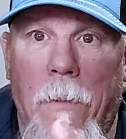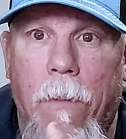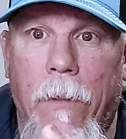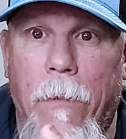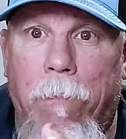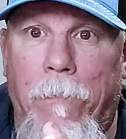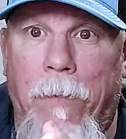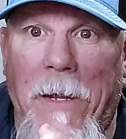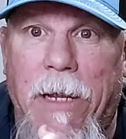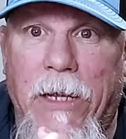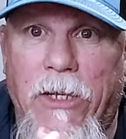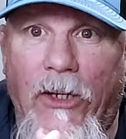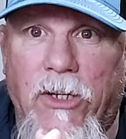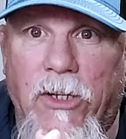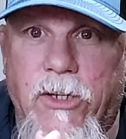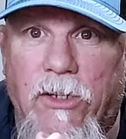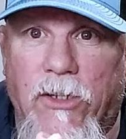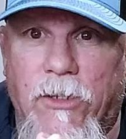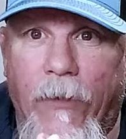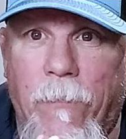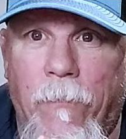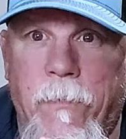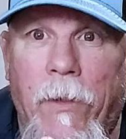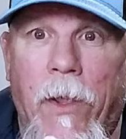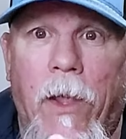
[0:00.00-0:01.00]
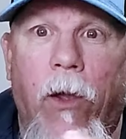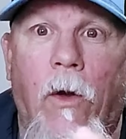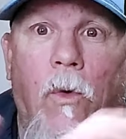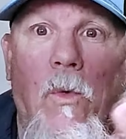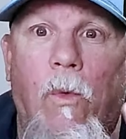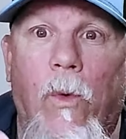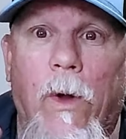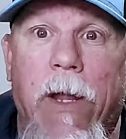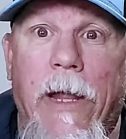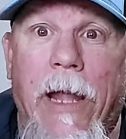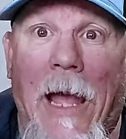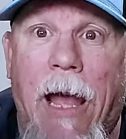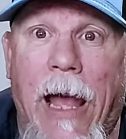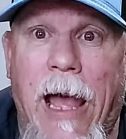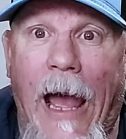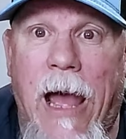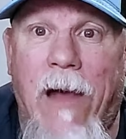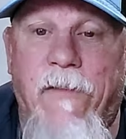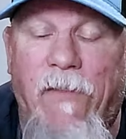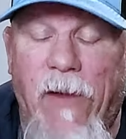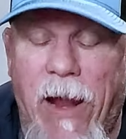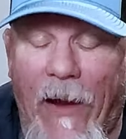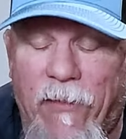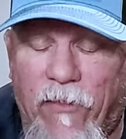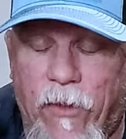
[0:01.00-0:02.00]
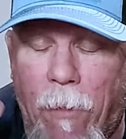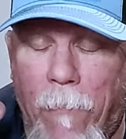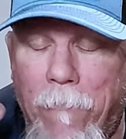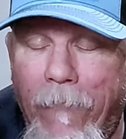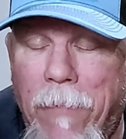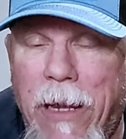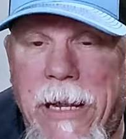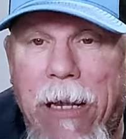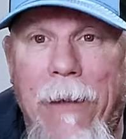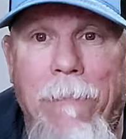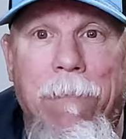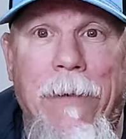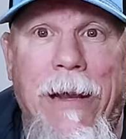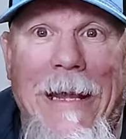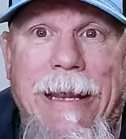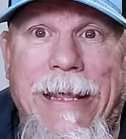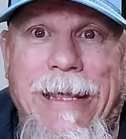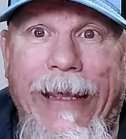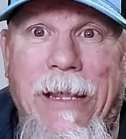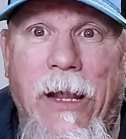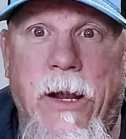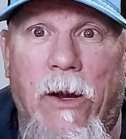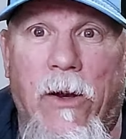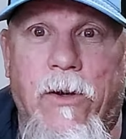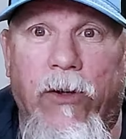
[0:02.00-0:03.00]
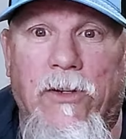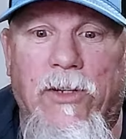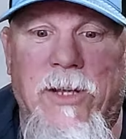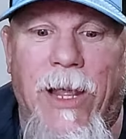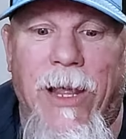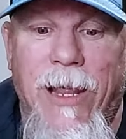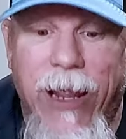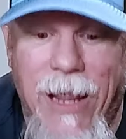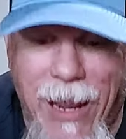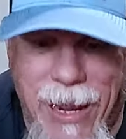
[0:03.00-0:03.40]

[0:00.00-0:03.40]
the beaches, we have, after many, many years,